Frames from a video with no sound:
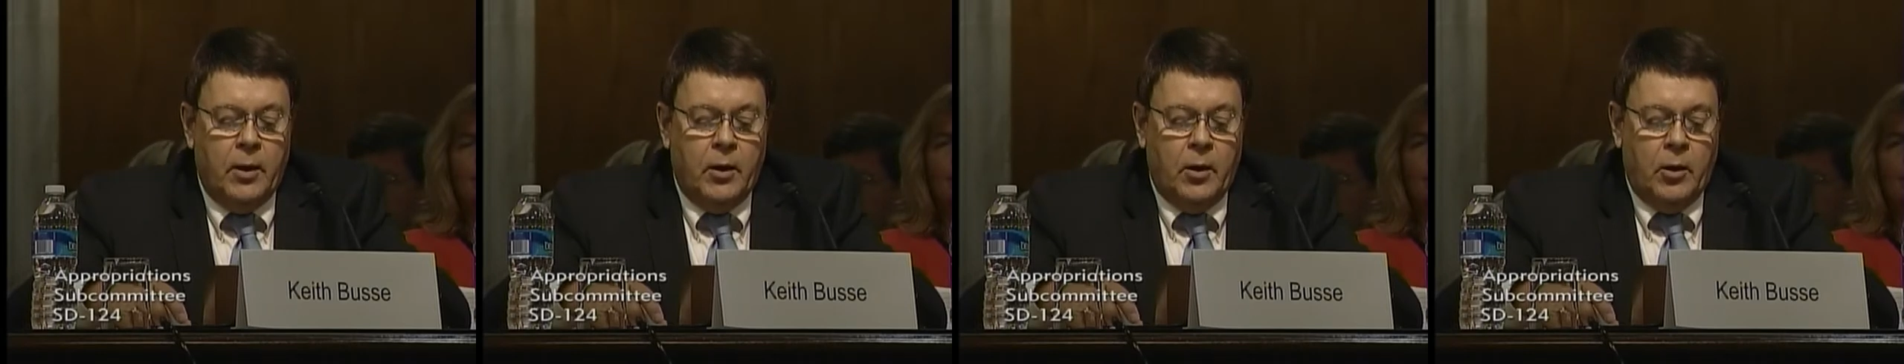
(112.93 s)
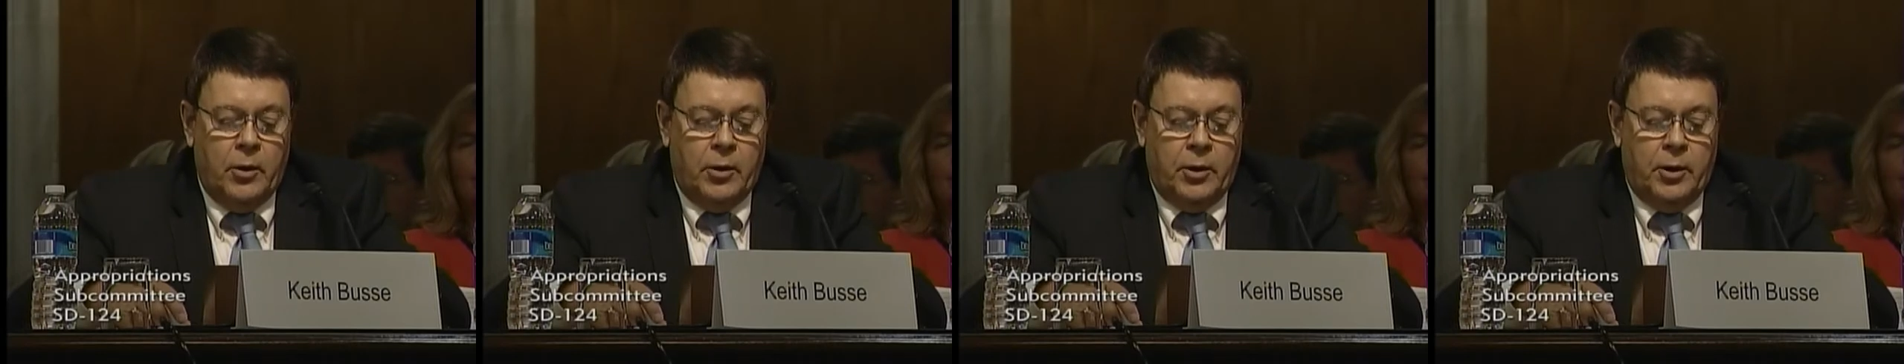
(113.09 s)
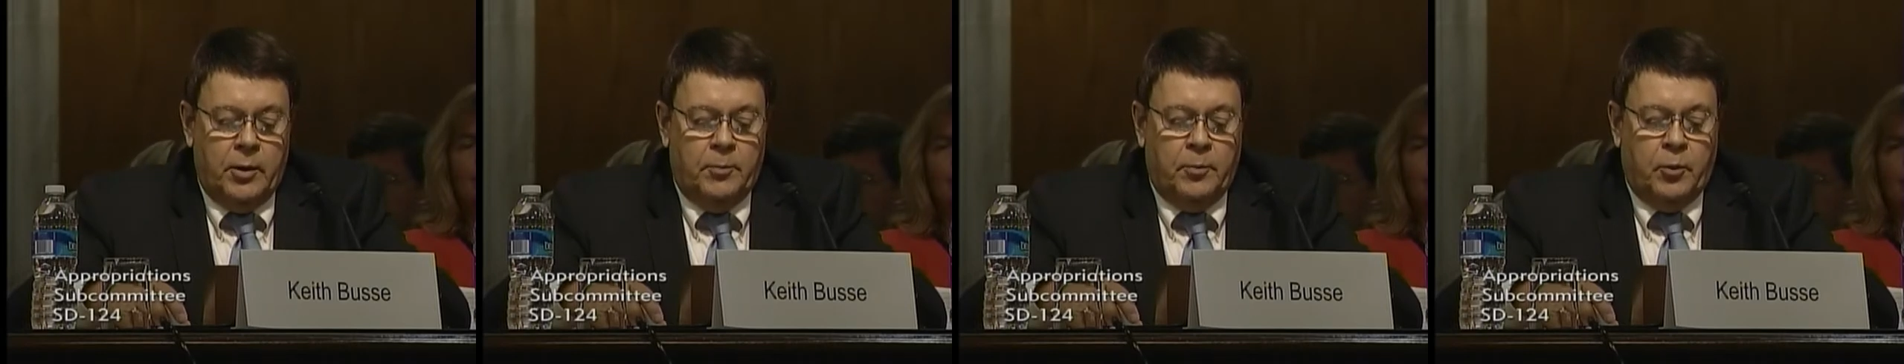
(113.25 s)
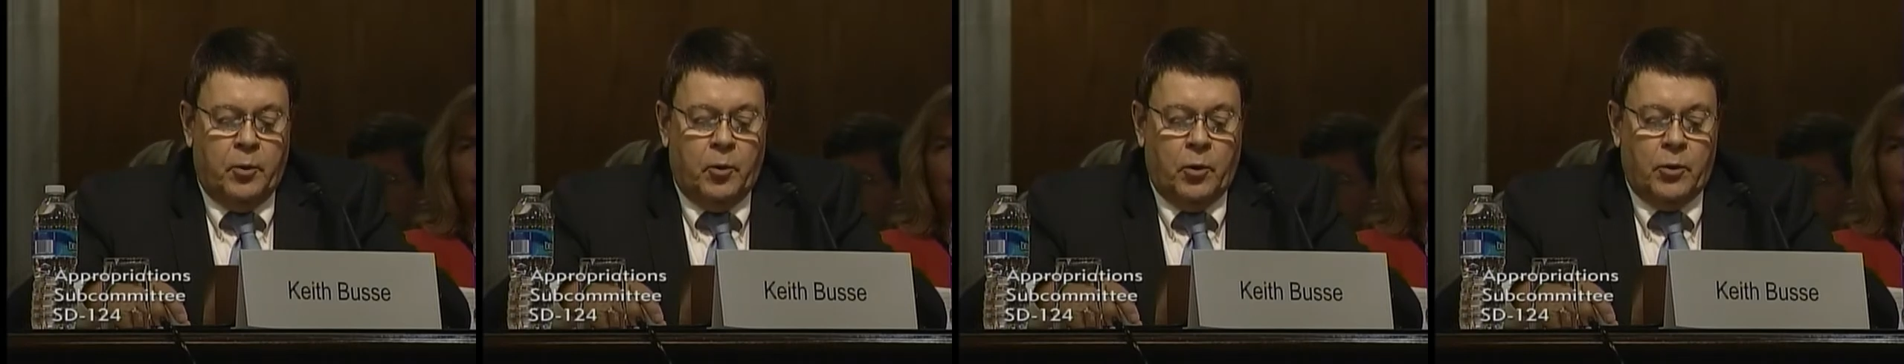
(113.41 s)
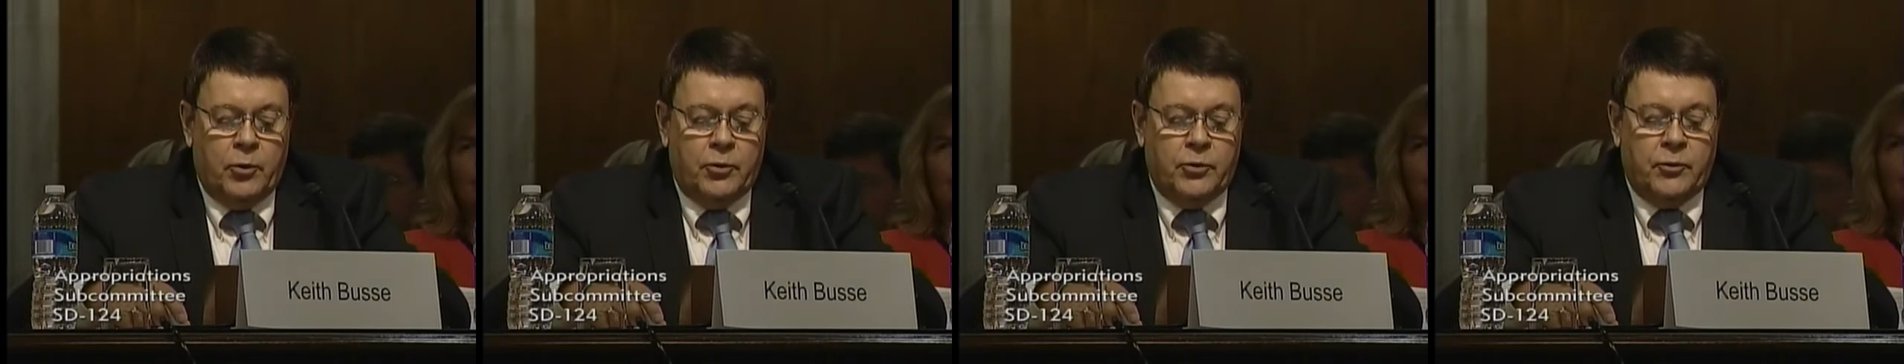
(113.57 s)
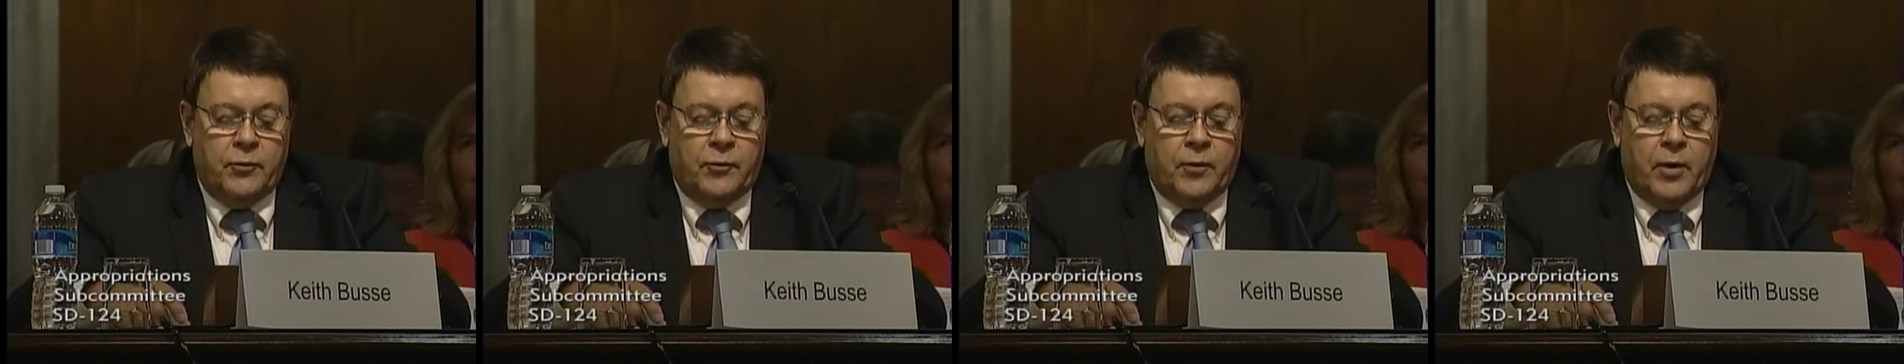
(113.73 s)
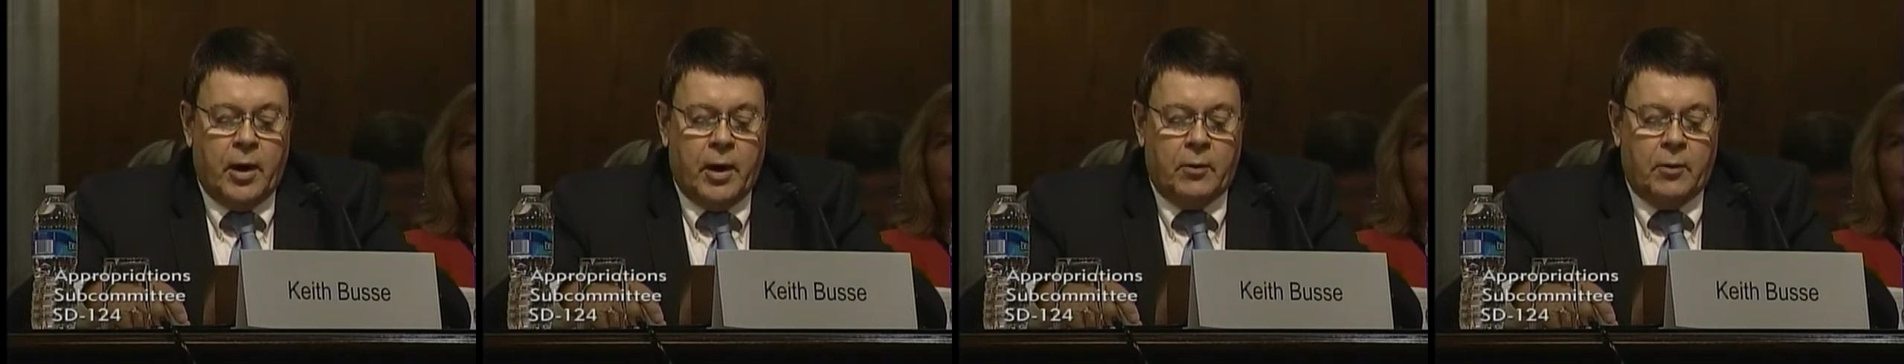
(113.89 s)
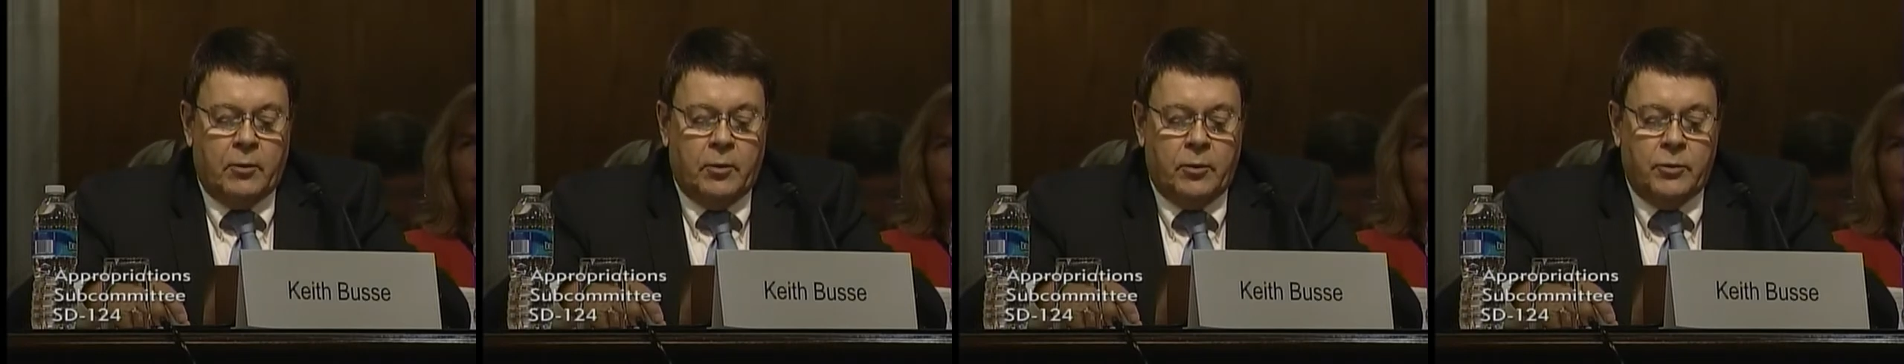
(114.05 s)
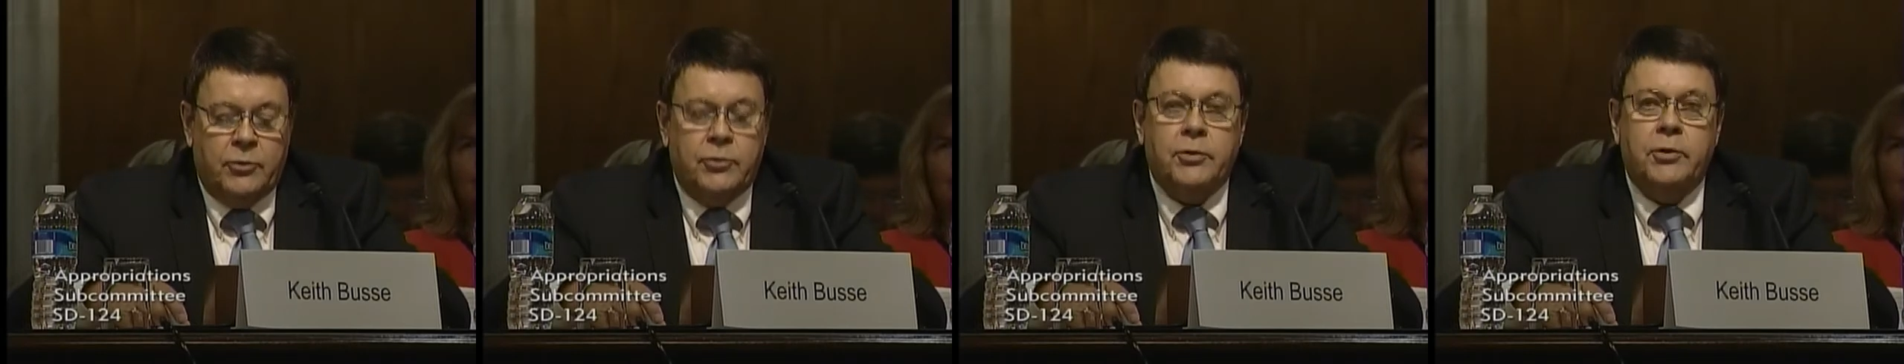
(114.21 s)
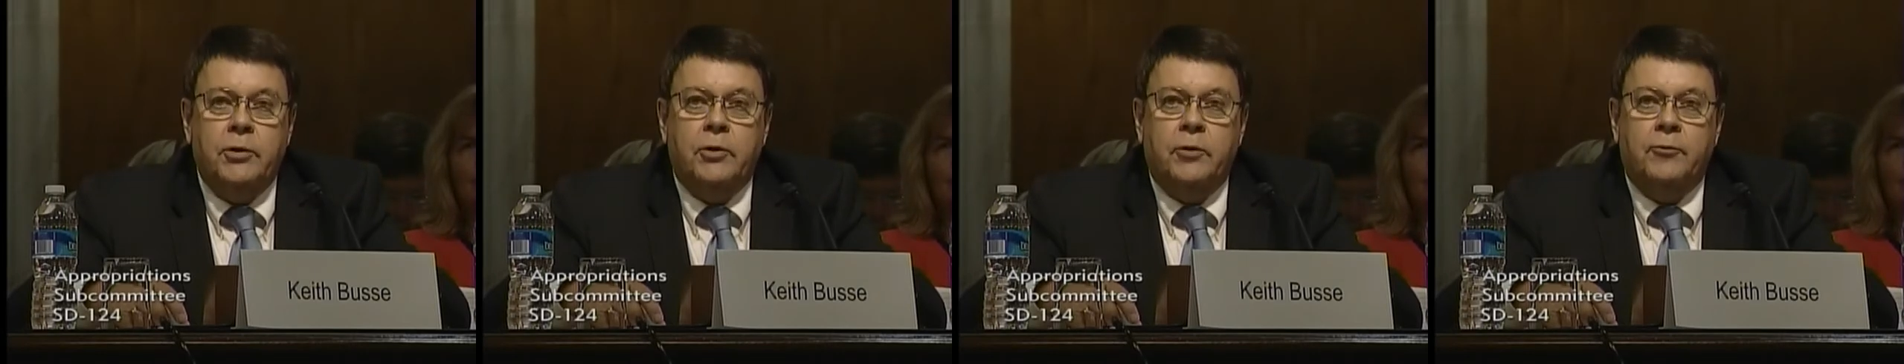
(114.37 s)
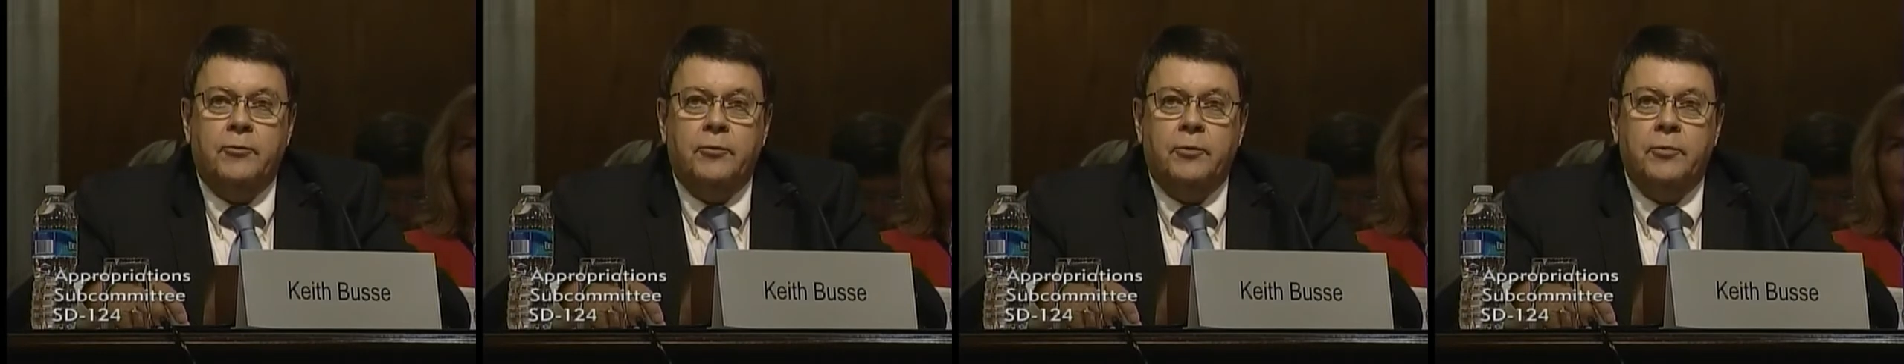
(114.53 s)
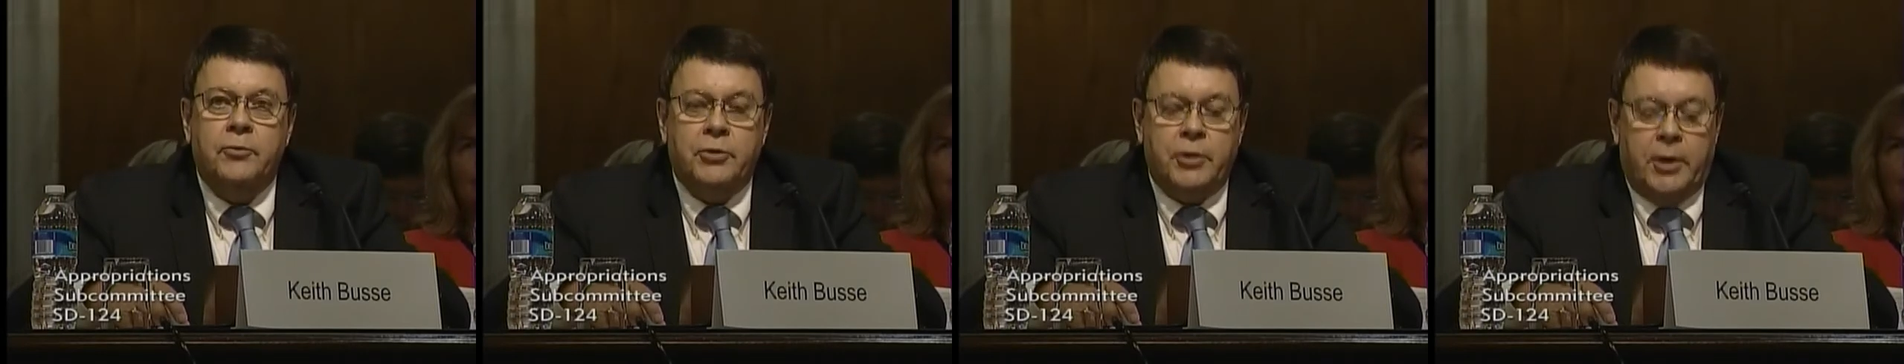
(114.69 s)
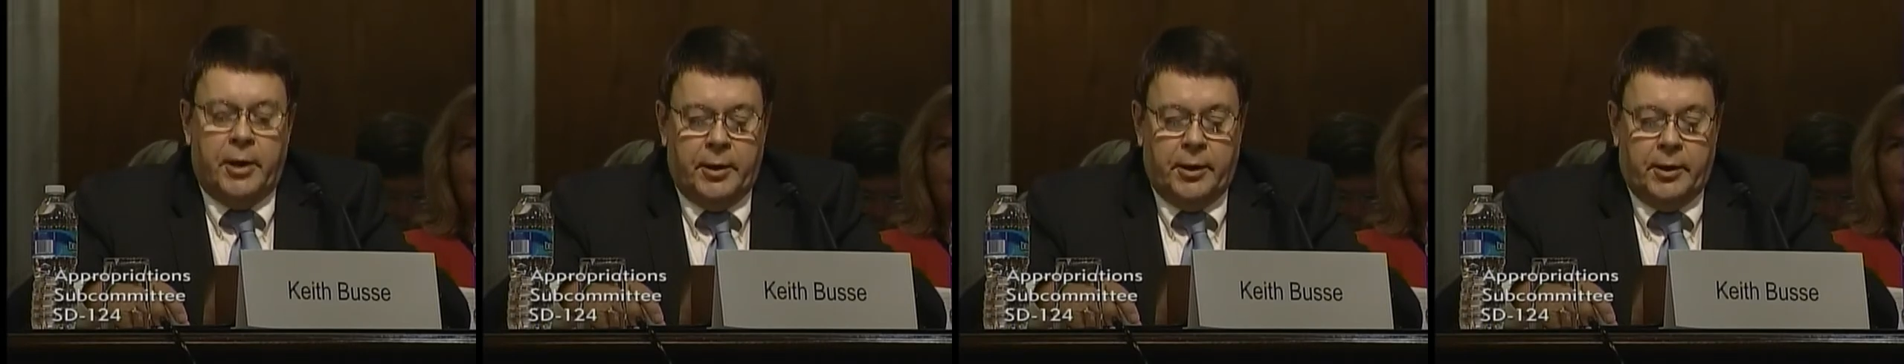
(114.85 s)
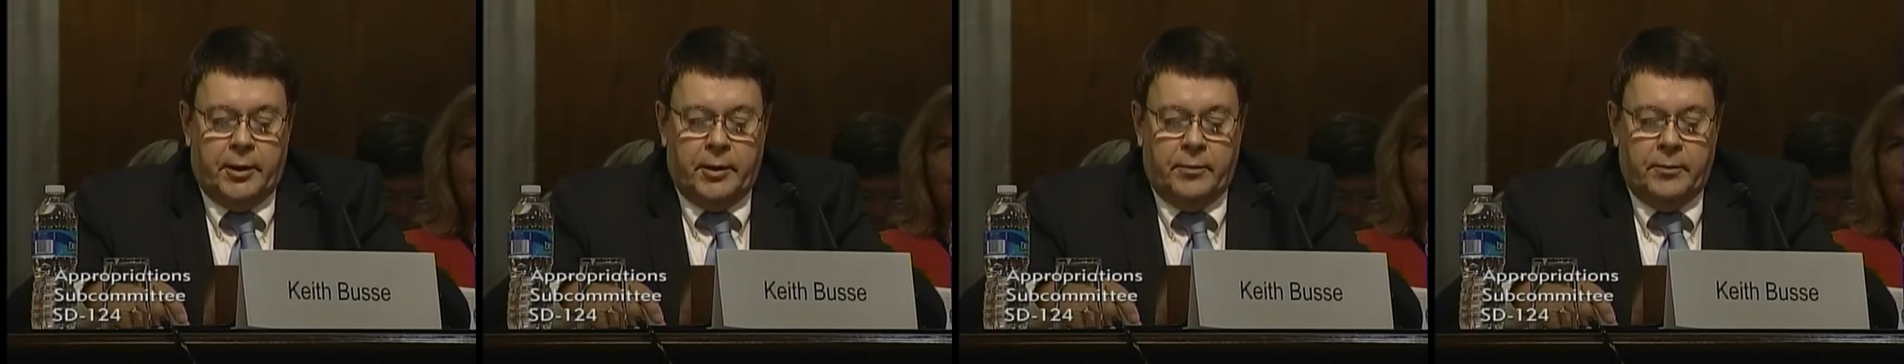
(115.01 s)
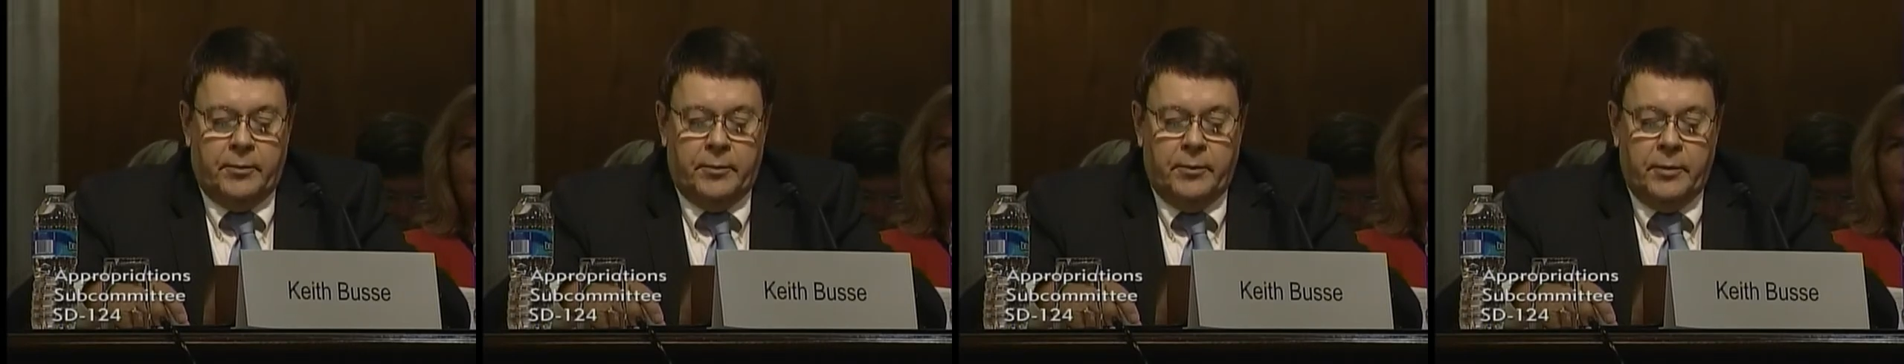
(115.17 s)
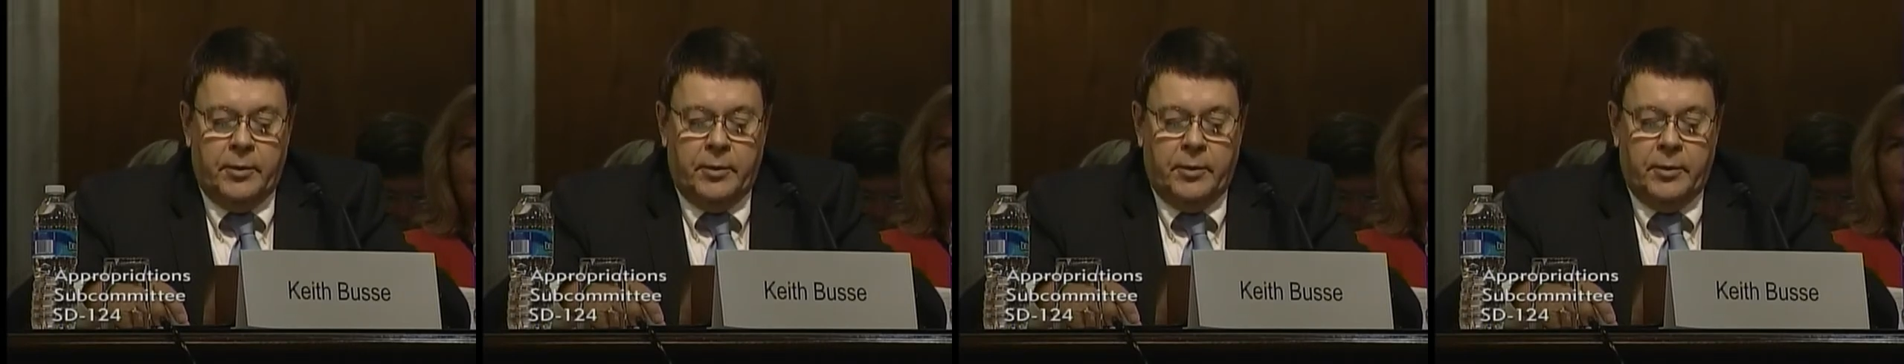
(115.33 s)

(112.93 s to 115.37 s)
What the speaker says: on imports of hot-rolled steel from China.